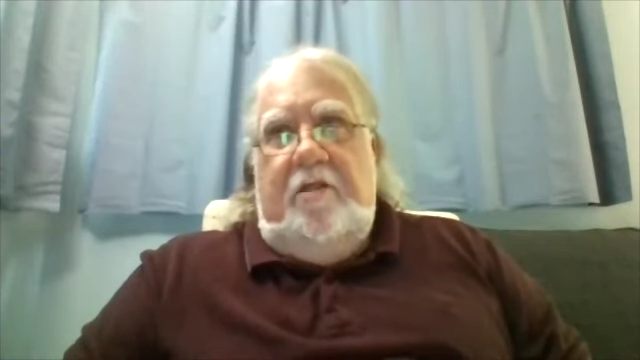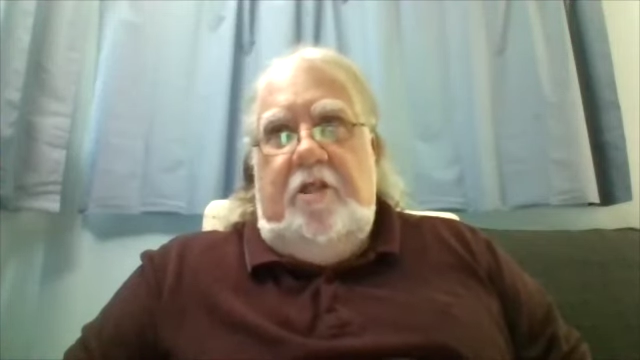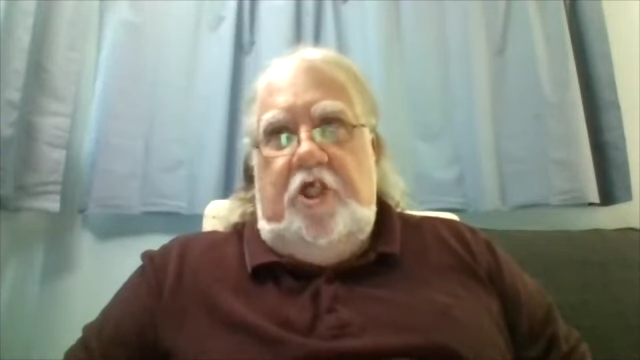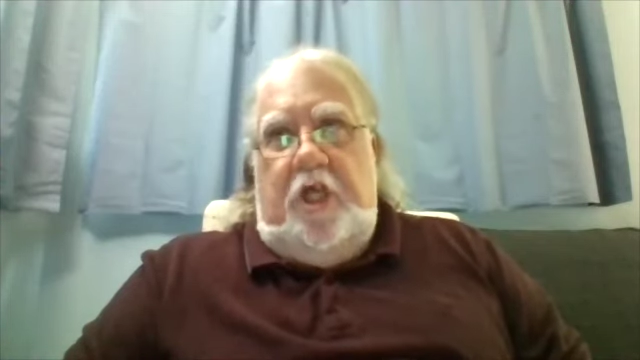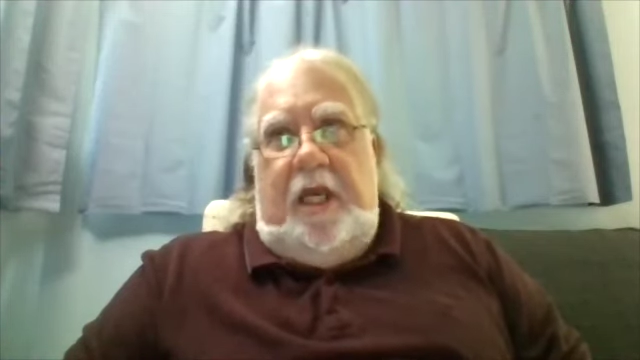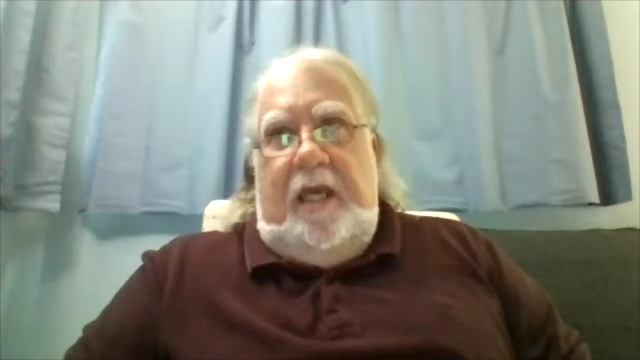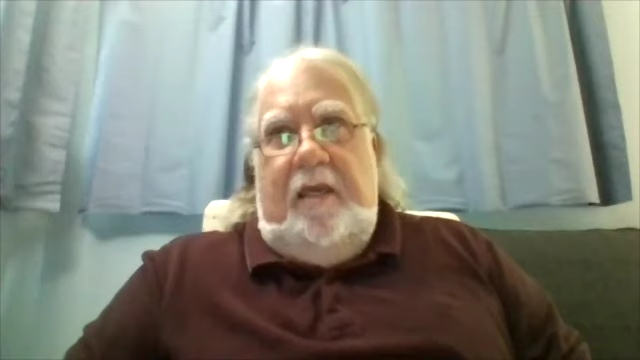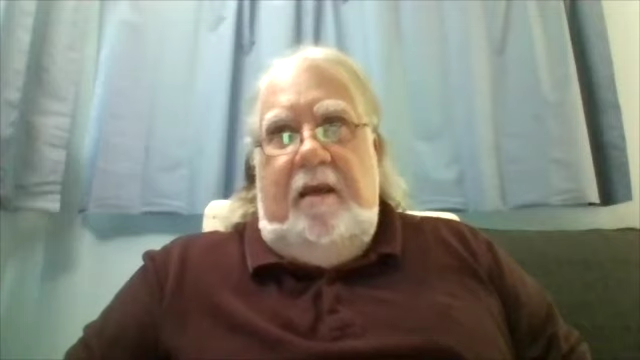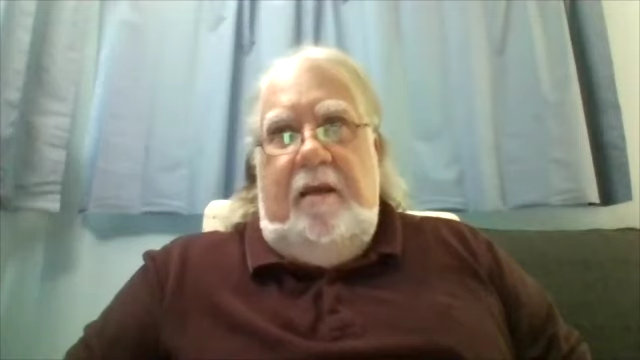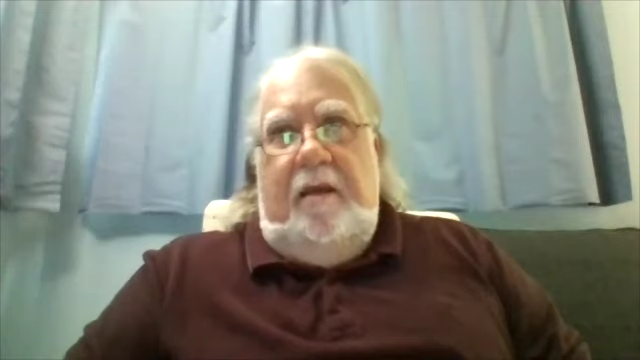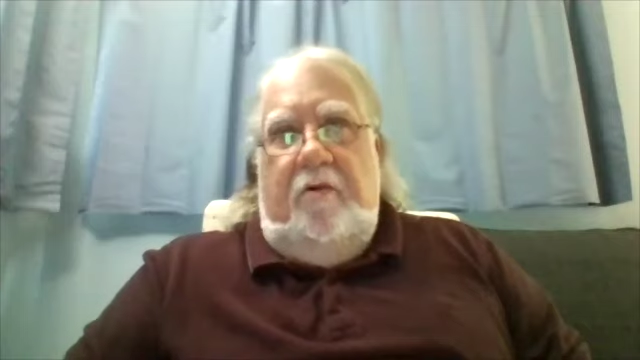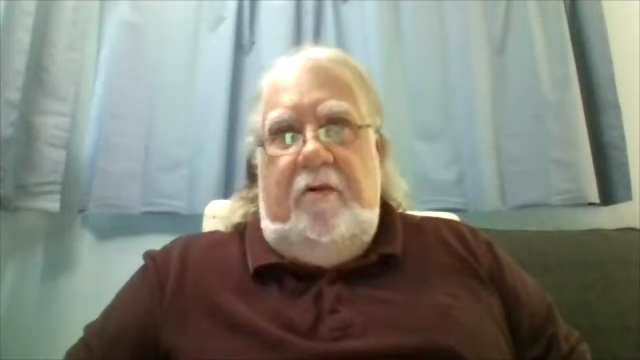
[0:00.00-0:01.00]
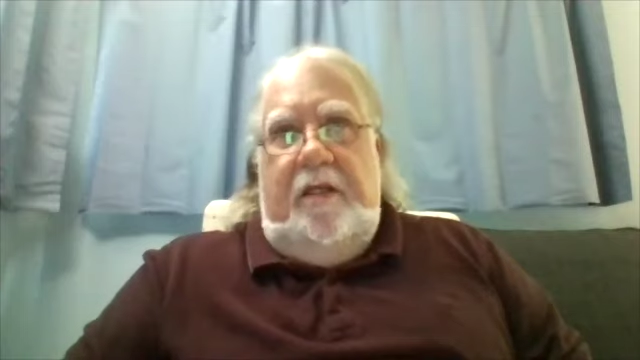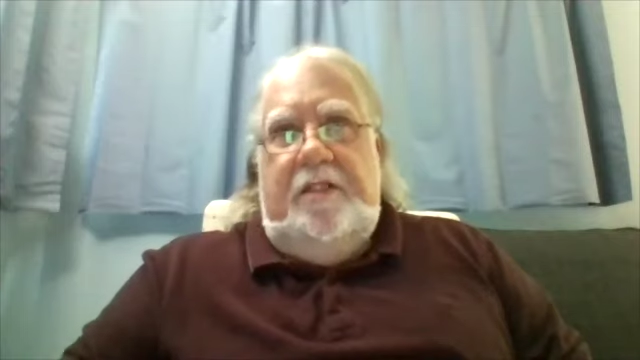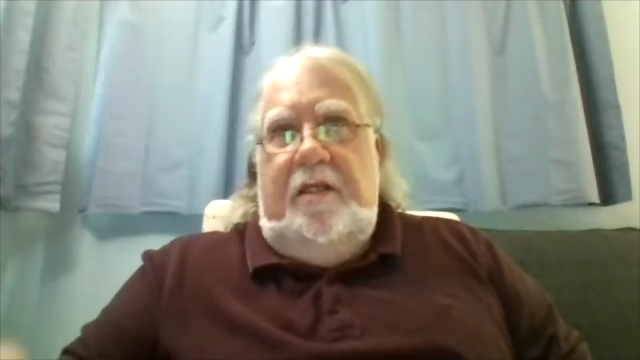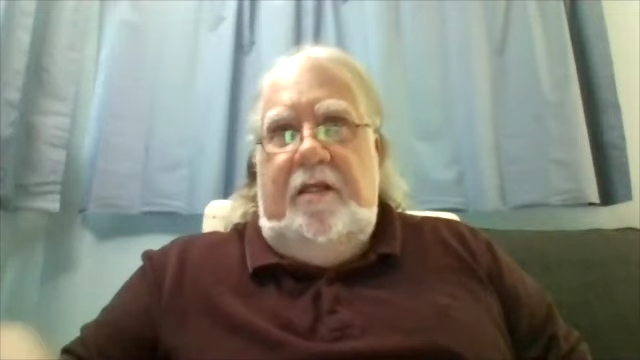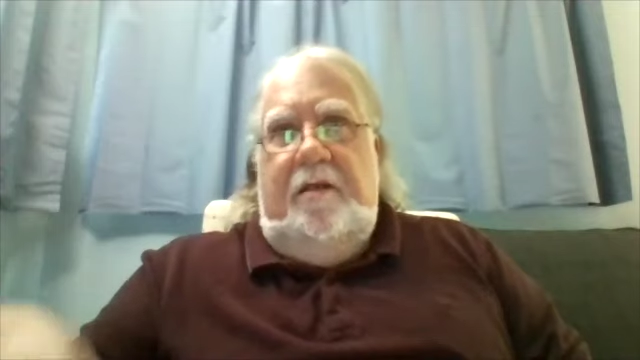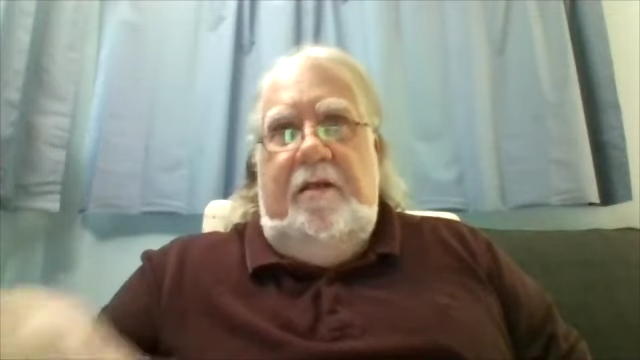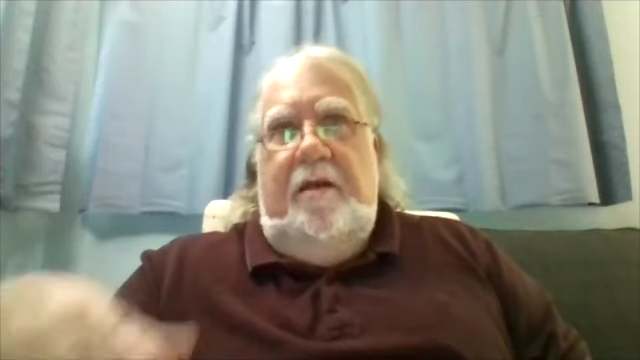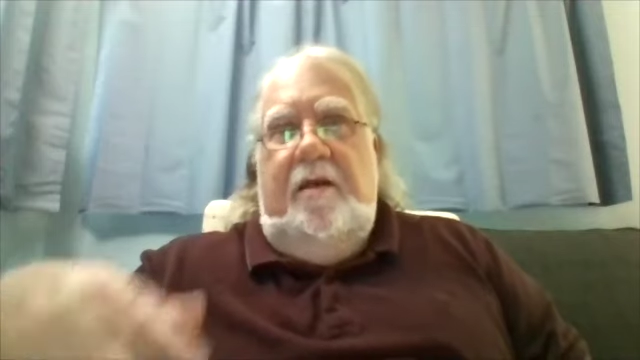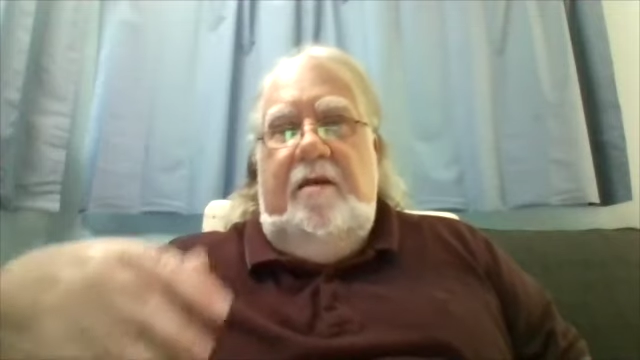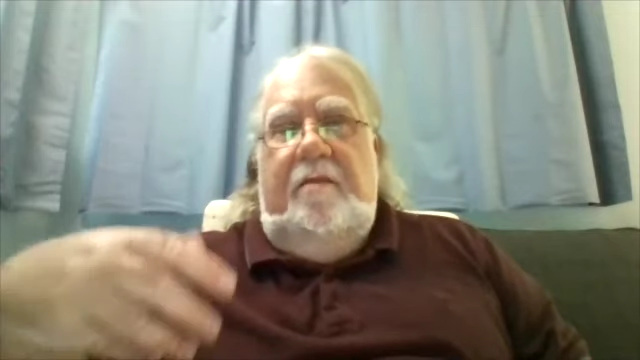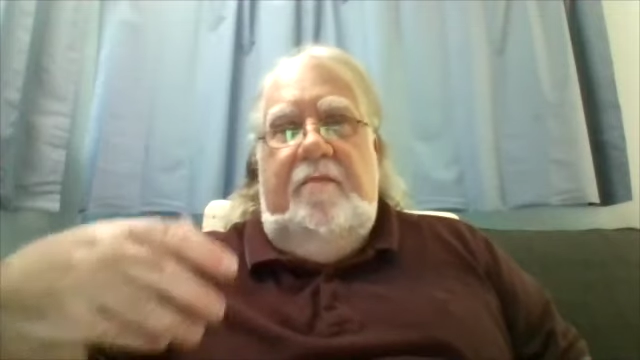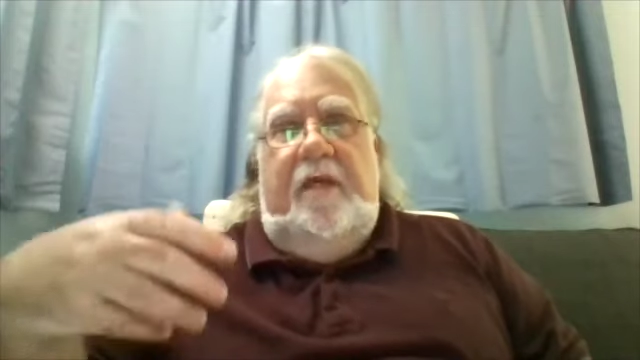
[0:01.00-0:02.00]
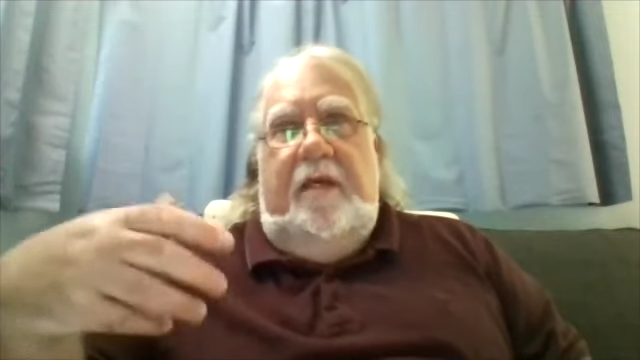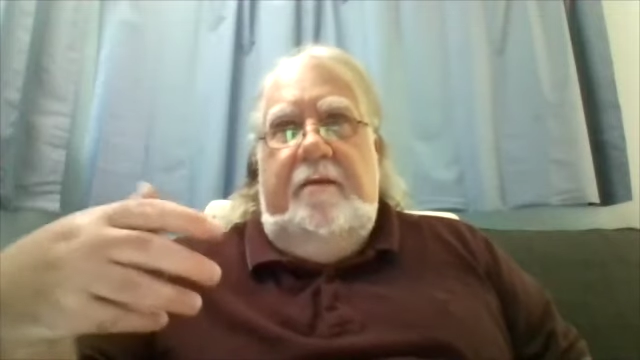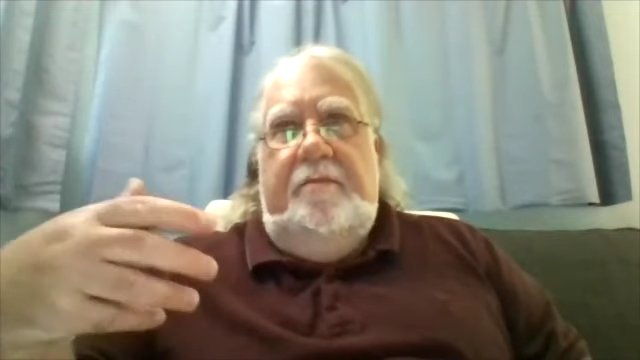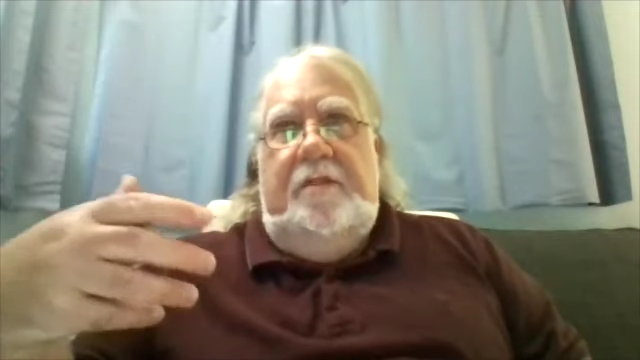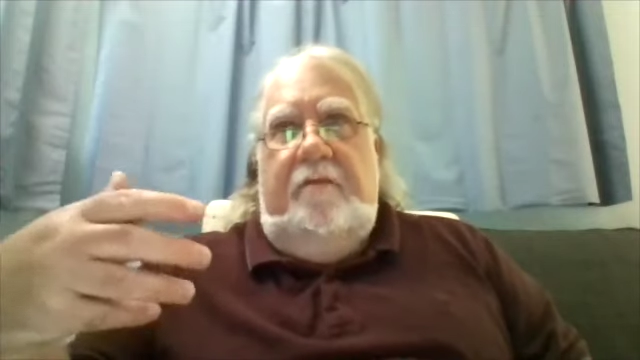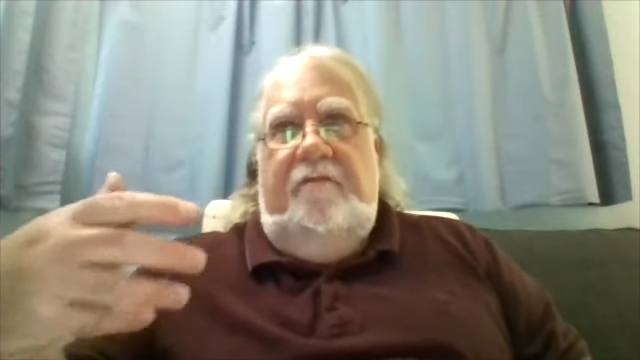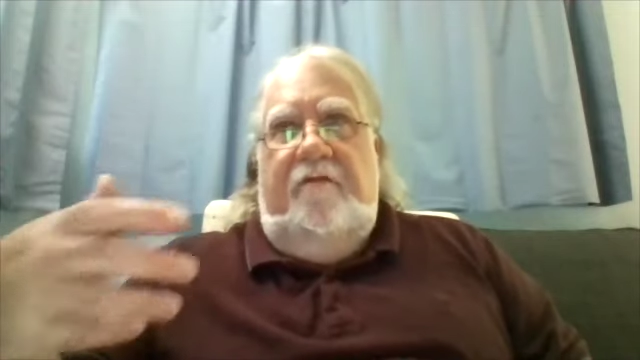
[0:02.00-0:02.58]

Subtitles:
the Shag Harbour incident becomes